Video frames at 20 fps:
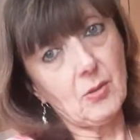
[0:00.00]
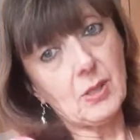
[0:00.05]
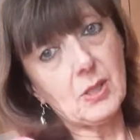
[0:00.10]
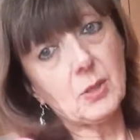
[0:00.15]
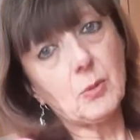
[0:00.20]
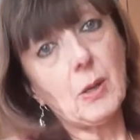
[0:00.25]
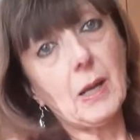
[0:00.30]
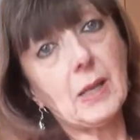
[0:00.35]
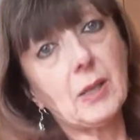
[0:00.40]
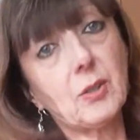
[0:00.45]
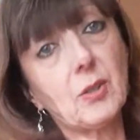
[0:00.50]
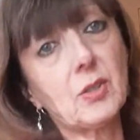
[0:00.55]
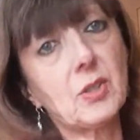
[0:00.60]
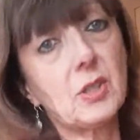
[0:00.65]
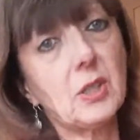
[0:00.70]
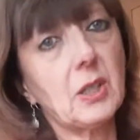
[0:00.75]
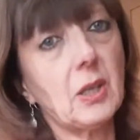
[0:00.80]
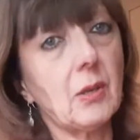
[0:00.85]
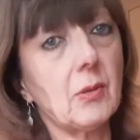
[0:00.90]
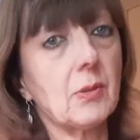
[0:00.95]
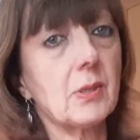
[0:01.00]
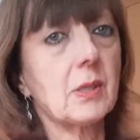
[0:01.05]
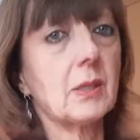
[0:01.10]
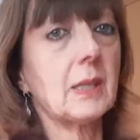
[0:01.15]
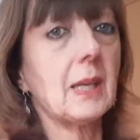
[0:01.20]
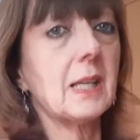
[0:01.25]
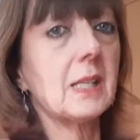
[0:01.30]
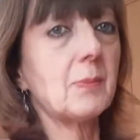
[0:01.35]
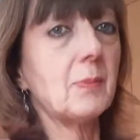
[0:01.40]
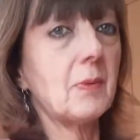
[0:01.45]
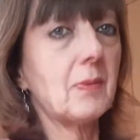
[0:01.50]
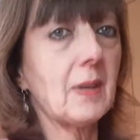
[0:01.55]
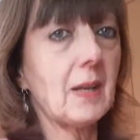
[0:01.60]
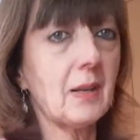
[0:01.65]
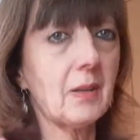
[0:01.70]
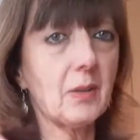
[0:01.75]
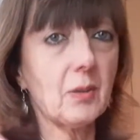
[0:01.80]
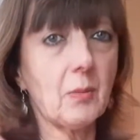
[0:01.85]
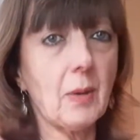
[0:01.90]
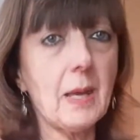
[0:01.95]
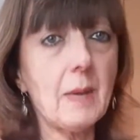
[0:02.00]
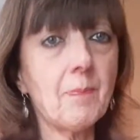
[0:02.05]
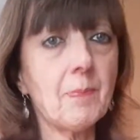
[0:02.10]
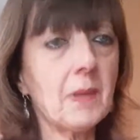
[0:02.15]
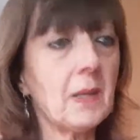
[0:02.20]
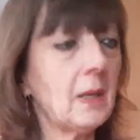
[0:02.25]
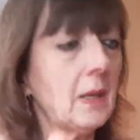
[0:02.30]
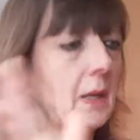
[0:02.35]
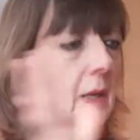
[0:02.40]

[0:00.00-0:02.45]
That's quite good to use. Okay, let's move that out of the way.